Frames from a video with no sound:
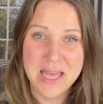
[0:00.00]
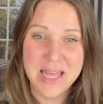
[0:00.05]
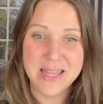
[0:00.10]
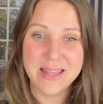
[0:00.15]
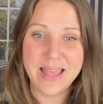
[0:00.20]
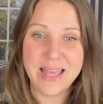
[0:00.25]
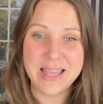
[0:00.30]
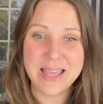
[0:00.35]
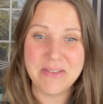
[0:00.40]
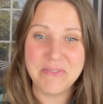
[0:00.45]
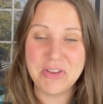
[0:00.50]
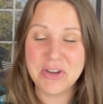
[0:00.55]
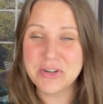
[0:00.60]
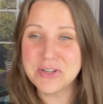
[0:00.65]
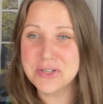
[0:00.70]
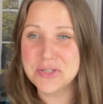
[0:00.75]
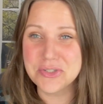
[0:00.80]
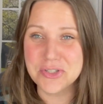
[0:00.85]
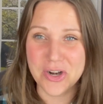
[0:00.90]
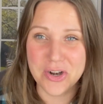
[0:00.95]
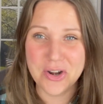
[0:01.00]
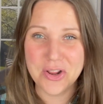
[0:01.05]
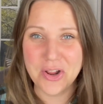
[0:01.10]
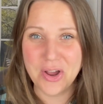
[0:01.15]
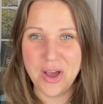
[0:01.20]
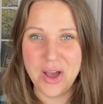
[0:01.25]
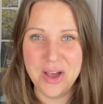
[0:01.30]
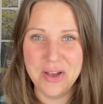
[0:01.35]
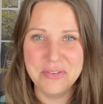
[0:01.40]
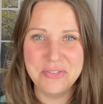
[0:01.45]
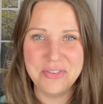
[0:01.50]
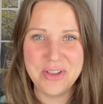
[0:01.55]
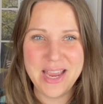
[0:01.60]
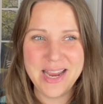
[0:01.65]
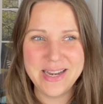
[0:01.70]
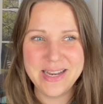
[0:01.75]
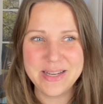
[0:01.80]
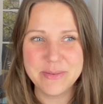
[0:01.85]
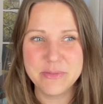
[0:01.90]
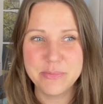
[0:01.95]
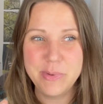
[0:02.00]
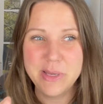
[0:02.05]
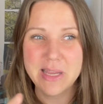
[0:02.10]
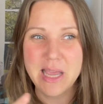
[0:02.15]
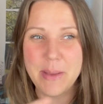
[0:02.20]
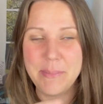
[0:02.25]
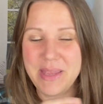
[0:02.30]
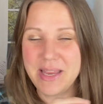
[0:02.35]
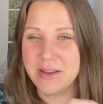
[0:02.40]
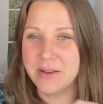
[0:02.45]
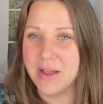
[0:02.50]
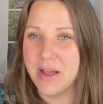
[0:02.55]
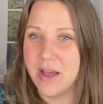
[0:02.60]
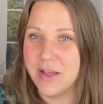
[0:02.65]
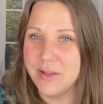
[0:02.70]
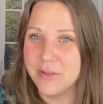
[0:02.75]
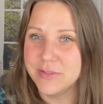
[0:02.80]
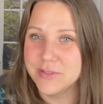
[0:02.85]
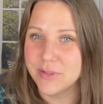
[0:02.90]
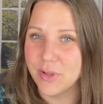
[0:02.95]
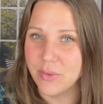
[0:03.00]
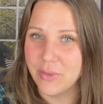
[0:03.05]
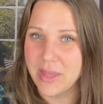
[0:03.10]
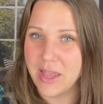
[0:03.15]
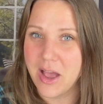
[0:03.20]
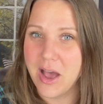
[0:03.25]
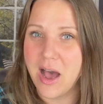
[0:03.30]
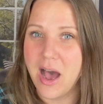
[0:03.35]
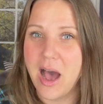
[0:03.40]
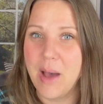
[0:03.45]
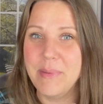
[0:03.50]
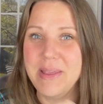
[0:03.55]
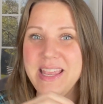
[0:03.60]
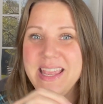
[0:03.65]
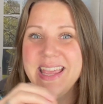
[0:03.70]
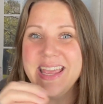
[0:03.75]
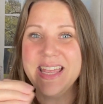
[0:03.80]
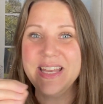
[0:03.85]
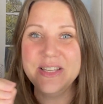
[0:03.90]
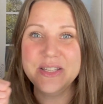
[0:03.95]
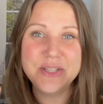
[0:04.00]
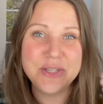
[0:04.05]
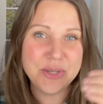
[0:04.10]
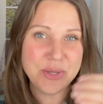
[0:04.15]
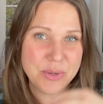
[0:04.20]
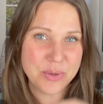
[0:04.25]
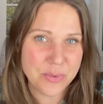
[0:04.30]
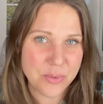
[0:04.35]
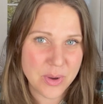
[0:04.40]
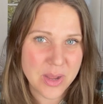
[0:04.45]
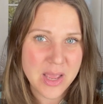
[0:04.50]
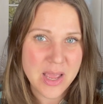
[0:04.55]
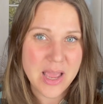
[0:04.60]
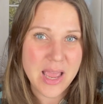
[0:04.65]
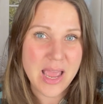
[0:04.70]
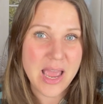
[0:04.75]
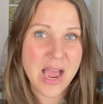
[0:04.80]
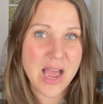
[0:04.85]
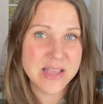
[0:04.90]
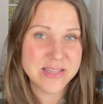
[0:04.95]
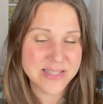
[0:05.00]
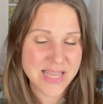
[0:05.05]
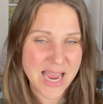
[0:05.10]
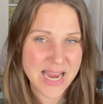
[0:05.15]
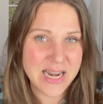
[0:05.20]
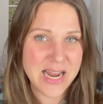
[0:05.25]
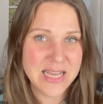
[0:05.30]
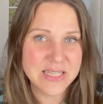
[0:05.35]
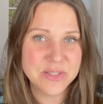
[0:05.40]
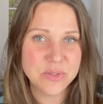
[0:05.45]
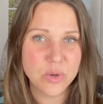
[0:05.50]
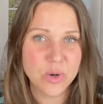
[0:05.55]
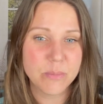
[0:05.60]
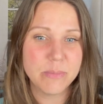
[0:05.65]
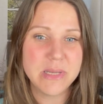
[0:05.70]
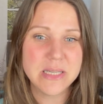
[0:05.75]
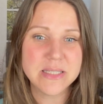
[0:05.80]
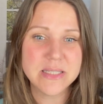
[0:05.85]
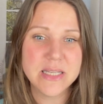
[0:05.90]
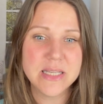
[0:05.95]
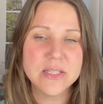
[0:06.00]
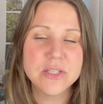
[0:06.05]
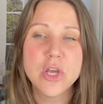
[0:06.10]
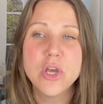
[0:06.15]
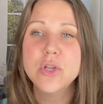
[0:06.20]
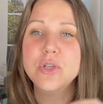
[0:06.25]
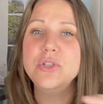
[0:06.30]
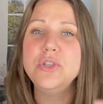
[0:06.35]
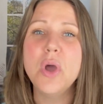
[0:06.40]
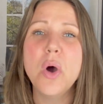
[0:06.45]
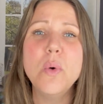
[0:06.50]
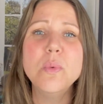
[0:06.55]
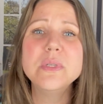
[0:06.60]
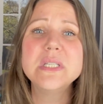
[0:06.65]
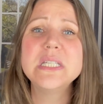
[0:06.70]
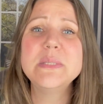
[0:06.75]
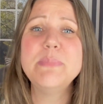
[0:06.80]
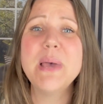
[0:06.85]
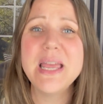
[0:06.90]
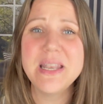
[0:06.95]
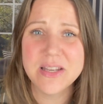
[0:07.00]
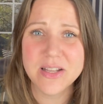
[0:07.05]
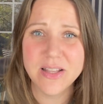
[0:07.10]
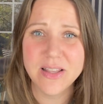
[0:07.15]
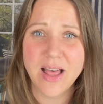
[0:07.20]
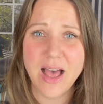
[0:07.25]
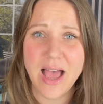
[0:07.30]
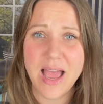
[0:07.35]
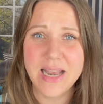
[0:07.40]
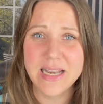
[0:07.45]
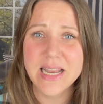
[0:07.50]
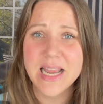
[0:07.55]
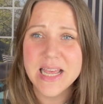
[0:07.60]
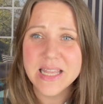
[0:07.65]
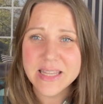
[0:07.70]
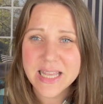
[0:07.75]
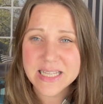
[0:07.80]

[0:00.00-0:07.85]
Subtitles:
Like if you're just starting off and it's becoming slowly a hobby into a side hustle or business, don't spend a lot.